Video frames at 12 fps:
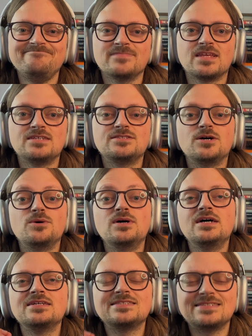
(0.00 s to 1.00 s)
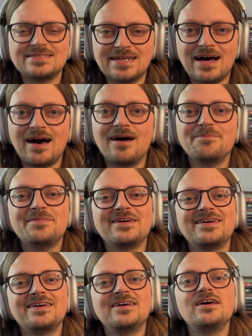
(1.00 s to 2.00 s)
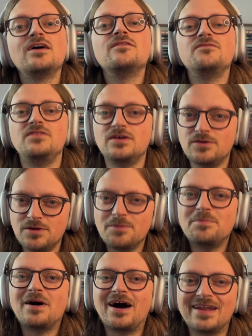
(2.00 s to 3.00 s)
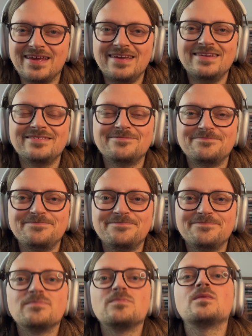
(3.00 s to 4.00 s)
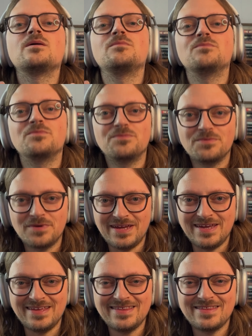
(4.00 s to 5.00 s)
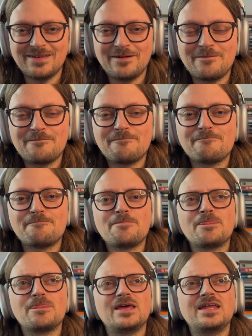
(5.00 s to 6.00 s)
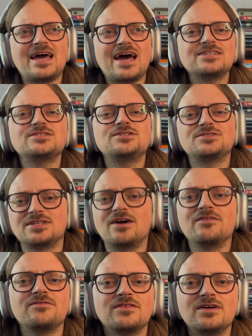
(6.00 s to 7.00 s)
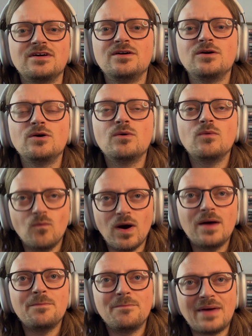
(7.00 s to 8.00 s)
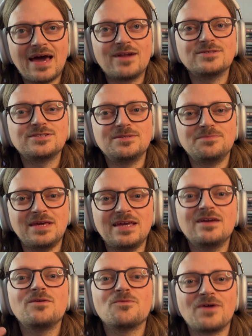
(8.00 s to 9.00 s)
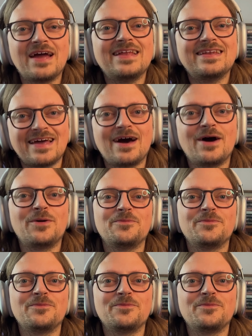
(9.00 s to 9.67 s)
So stop, feel your body, breathe, and ask yourself, what matters to me right now?